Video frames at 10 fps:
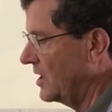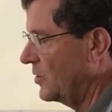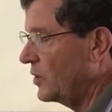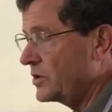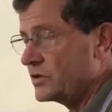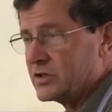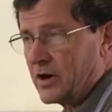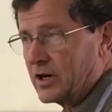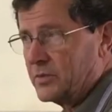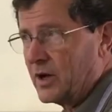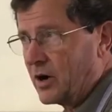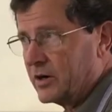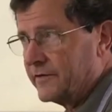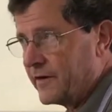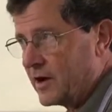which are starting to be hard
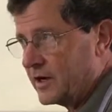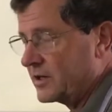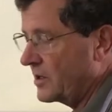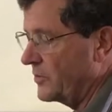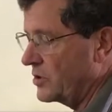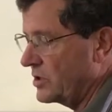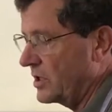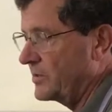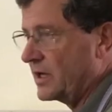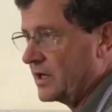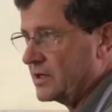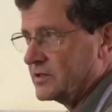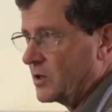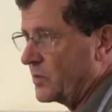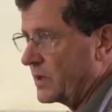to find commercially because
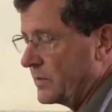nobody